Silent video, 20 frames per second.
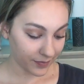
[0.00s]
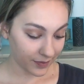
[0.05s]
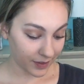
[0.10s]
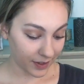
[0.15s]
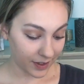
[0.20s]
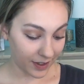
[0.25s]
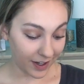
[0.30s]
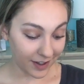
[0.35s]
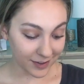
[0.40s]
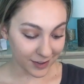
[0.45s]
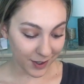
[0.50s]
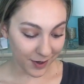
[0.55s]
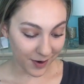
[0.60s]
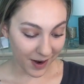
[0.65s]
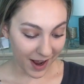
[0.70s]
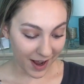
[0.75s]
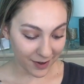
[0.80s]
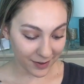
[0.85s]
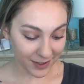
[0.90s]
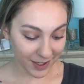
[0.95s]
Yeah, so
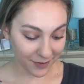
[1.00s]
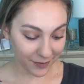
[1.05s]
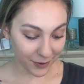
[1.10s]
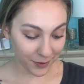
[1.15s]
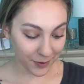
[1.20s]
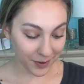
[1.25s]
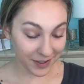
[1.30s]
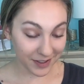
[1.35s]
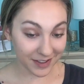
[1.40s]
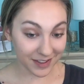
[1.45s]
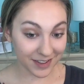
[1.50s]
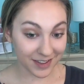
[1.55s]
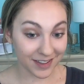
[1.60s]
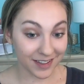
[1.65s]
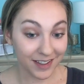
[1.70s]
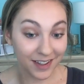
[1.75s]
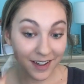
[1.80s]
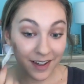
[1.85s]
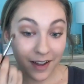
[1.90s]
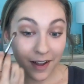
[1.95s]
how's everyone's
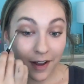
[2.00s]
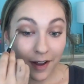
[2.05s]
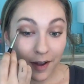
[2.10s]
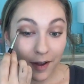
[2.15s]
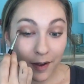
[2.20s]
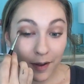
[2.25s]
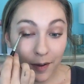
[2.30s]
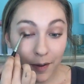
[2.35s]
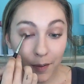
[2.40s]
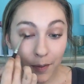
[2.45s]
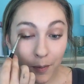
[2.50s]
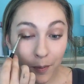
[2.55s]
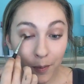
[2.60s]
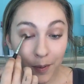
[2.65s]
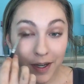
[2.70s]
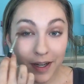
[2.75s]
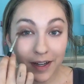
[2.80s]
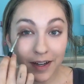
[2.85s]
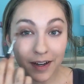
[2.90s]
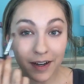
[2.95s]

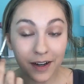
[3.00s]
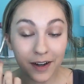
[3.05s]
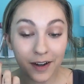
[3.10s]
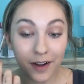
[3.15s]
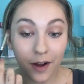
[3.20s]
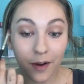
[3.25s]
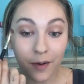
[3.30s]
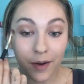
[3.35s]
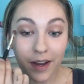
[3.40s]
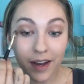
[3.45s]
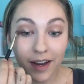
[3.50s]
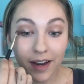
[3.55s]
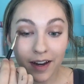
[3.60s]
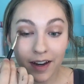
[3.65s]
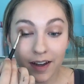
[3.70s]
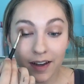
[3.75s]
week going?